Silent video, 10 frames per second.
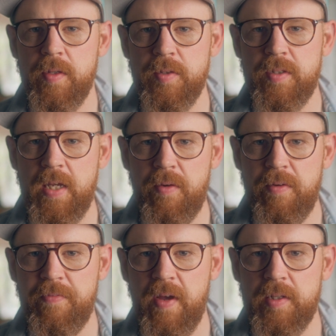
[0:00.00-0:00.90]
the scary
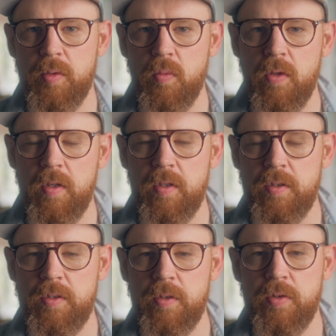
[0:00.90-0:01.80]
factor
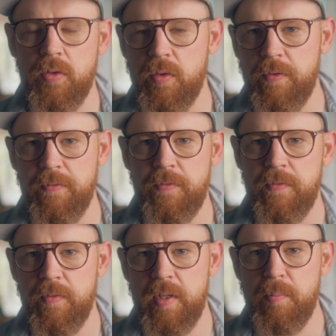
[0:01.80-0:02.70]
was sort of,
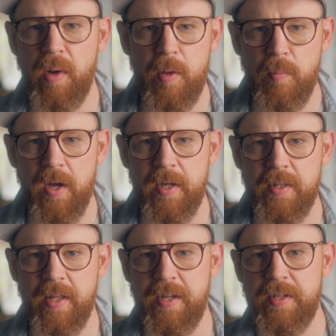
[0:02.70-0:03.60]
in my
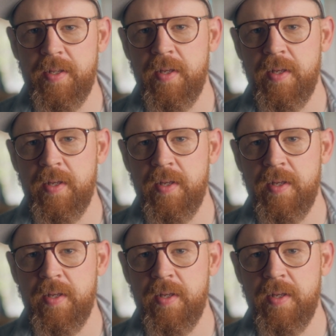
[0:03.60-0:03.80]
mind, that it